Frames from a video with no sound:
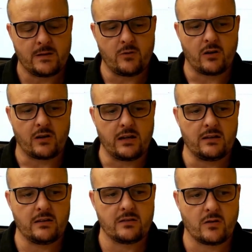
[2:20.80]
So I'm logging
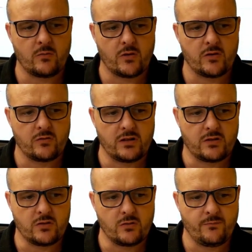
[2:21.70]
in. So what you do
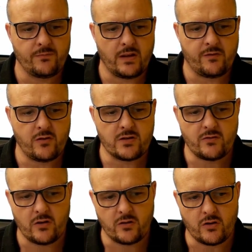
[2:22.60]
need to do,
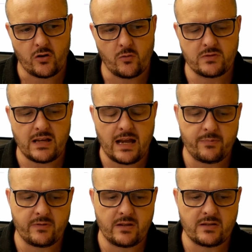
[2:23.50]
first of all, you go to the Home
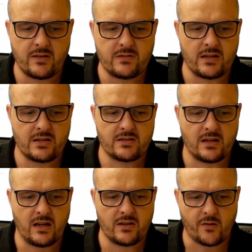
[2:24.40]
tab. This gives
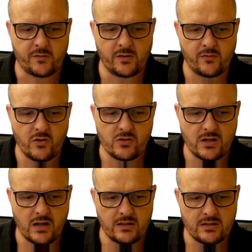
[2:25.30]
us the software
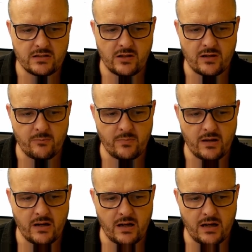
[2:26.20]
version, the serial
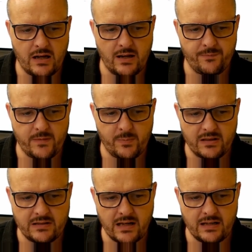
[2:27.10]
number, the
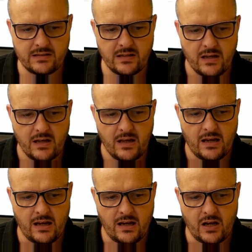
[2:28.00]
build date,
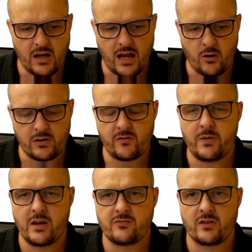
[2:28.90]
and all the
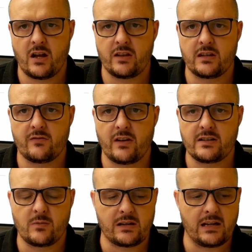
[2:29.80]
information regarding the
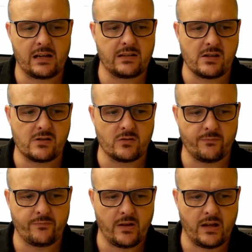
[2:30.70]
device that we're connecting
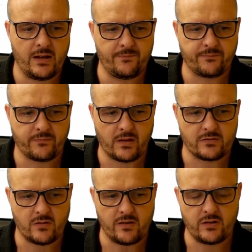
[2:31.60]
to.
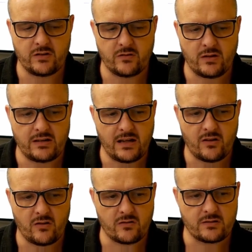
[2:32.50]
So if you need to do any of
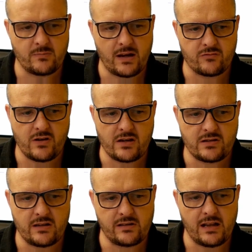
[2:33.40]
that, or the MAC
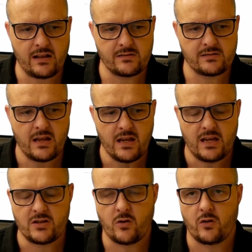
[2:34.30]
address, anything else,
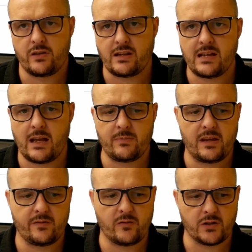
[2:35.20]
it's all on that tab
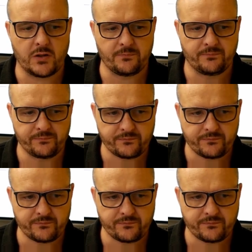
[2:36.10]
there for you.